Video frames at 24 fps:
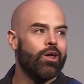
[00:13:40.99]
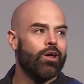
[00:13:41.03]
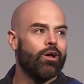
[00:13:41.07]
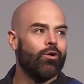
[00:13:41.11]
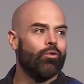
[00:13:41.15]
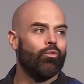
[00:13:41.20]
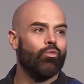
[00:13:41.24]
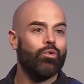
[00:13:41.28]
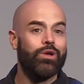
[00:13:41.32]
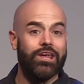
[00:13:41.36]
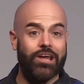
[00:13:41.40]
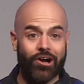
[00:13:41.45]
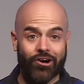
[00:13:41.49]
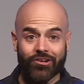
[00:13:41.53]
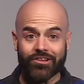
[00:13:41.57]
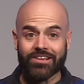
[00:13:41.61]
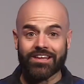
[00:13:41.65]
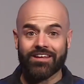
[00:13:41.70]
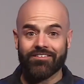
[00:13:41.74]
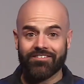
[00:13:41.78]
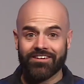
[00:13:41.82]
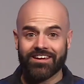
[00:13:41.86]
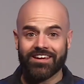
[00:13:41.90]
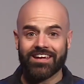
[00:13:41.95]
We are
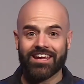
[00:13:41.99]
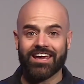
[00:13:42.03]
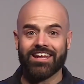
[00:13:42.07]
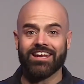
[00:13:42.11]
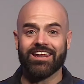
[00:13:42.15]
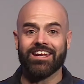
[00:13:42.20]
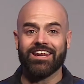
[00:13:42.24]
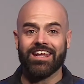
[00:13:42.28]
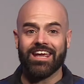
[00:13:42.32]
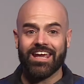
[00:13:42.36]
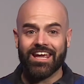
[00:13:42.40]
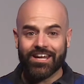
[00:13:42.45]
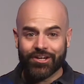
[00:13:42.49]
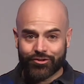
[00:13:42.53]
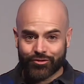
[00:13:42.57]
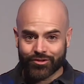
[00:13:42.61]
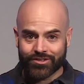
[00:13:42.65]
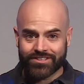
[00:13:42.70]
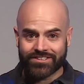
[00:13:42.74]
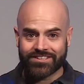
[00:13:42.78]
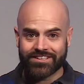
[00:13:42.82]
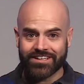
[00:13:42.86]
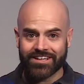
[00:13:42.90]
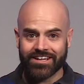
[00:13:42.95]
living in an
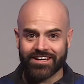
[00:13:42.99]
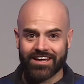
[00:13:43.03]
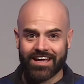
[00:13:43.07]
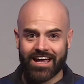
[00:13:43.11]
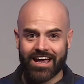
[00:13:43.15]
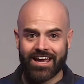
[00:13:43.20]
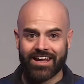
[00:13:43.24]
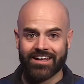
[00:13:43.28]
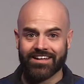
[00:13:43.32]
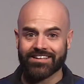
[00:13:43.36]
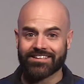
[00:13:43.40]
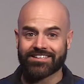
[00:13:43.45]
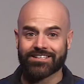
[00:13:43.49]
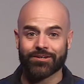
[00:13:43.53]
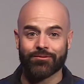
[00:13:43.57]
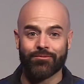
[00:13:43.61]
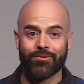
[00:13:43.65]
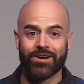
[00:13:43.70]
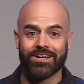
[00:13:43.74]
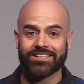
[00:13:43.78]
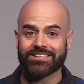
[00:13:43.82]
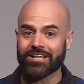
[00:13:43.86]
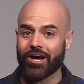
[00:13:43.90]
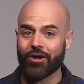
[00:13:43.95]
interesting and in some
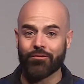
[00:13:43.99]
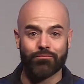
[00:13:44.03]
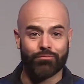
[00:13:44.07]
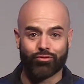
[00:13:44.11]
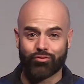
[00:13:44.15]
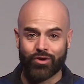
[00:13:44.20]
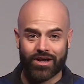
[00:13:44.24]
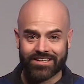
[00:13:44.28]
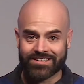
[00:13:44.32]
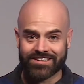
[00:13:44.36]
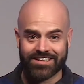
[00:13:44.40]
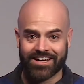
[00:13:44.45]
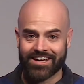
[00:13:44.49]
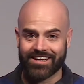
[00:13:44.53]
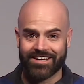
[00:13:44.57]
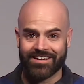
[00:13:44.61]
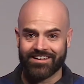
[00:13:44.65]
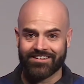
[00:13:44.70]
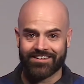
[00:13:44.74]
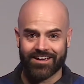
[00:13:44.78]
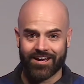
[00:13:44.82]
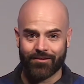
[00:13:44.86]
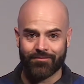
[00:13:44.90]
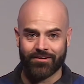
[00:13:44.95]
ways
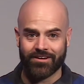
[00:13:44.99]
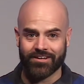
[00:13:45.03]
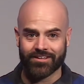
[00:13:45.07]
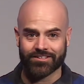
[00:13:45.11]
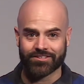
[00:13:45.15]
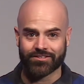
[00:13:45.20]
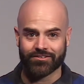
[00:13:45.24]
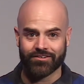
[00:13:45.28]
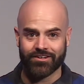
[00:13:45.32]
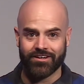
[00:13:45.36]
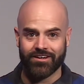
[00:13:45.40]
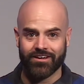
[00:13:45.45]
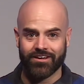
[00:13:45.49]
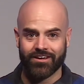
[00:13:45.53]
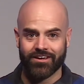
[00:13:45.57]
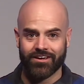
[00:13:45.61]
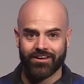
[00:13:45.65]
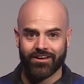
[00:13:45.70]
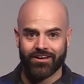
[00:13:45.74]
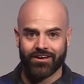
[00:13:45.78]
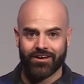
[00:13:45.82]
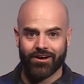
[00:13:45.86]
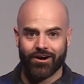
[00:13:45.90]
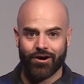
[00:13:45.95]
unprecedented time in history.
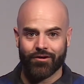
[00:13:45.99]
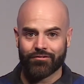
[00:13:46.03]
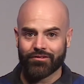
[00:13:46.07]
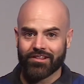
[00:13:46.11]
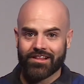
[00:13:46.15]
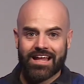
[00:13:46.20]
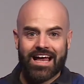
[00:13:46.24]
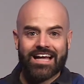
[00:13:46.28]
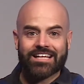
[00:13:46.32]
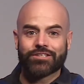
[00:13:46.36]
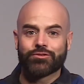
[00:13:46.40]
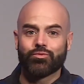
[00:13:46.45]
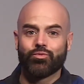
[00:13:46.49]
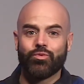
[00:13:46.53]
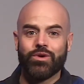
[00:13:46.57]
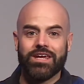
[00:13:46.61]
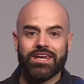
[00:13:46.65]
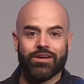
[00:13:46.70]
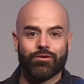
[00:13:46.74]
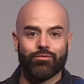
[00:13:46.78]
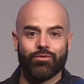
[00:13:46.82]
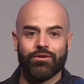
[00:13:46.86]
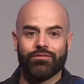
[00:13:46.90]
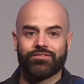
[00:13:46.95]
Over the last
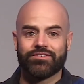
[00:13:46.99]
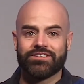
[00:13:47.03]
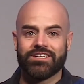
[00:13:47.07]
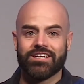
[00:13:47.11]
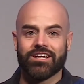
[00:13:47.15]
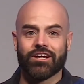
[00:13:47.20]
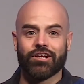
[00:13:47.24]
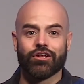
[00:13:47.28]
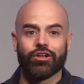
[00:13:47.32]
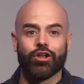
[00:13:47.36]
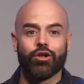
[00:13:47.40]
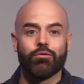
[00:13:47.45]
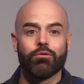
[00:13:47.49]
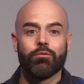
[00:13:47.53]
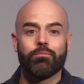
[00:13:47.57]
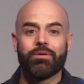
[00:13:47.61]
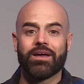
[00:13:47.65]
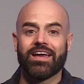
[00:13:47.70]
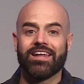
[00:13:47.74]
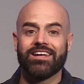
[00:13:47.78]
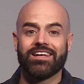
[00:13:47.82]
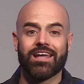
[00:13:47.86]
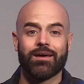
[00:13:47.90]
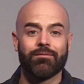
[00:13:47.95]
week, we've seen a global
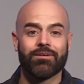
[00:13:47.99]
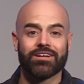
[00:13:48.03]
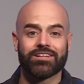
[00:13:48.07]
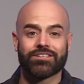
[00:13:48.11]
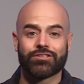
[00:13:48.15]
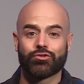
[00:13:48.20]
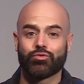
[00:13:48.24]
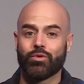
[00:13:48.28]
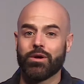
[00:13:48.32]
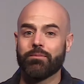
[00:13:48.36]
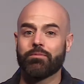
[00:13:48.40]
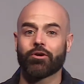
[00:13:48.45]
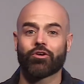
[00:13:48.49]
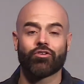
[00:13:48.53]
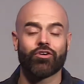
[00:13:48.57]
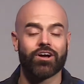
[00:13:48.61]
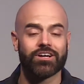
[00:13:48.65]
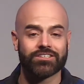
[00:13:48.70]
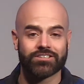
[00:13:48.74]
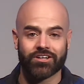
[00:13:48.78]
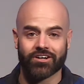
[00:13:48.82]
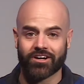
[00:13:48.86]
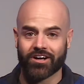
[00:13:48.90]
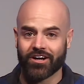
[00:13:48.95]
pandemic sweep
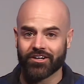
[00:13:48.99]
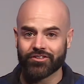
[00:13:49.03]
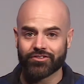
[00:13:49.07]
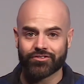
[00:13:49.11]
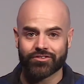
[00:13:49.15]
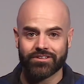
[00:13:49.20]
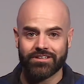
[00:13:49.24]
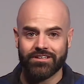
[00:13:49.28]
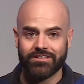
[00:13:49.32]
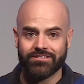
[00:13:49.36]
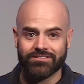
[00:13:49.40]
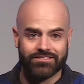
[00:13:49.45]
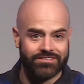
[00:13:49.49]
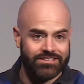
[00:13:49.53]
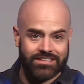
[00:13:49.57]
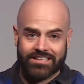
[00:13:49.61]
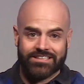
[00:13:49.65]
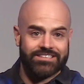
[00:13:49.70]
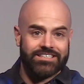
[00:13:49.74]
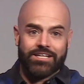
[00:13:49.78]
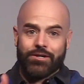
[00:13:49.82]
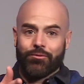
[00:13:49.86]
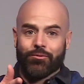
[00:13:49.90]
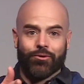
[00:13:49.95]
across our country.
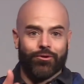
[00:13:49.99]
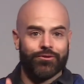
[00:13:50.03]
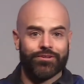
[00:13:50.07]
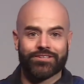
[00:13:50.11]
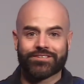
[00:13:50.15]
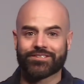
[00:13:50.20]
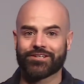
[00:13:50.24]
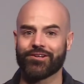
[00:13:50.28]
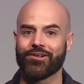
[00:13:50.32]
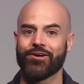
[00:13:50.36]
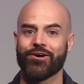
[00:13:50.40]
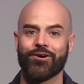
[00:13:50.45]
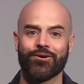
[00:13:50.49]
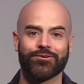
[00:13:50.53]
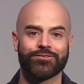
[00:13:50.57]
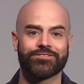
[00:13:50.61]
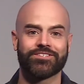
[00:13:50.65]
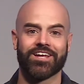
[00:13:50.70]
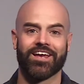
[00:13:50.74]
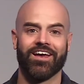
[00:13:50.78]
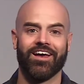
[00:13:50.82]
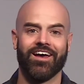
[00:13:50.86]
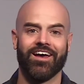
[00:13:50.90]
Disney World is closed.